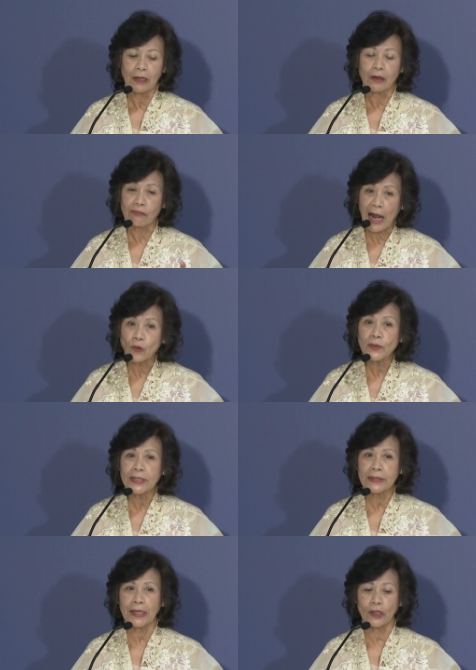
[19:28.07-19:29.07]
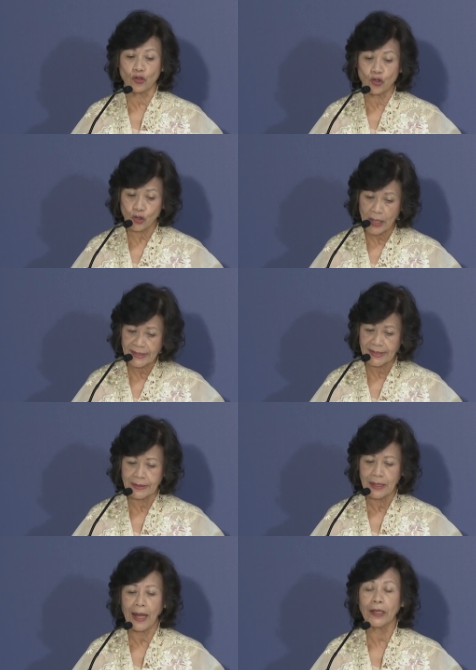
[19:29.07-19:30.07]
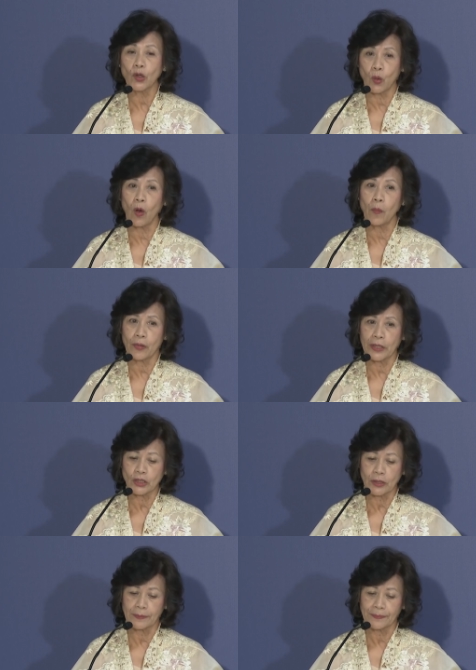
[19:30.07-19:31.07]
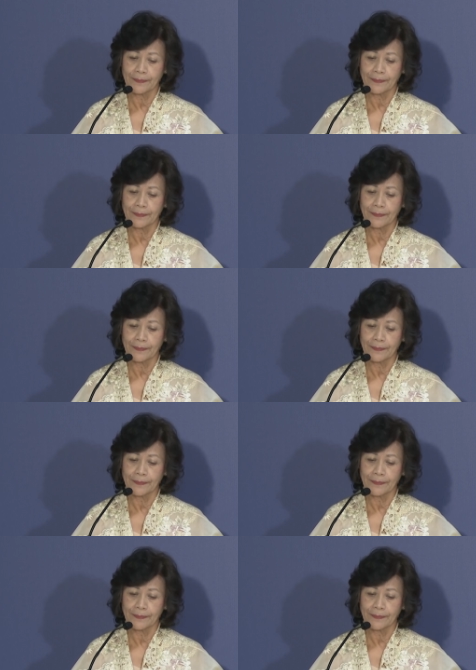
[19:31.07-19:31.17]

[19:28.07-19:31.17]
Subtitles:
grounded in trust and cooperation.